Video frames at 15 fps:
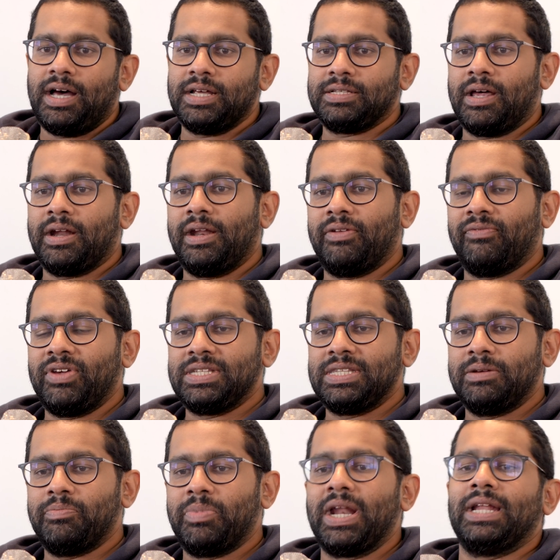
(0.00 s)
started
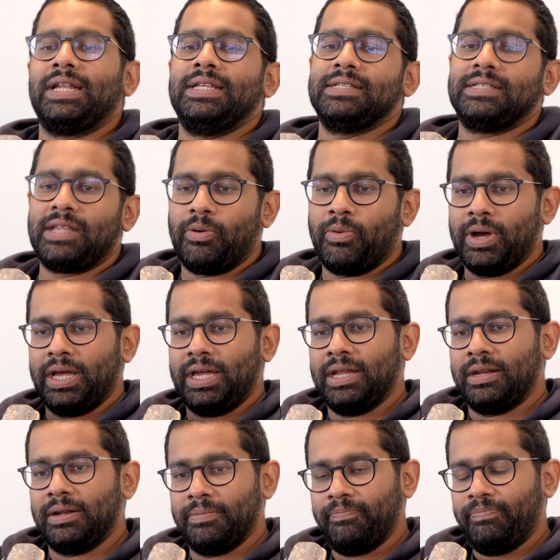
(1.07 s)
investing, but at least they were
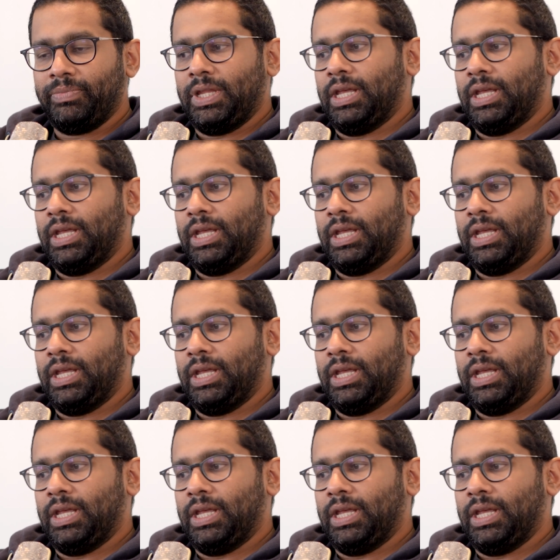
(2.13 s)
in,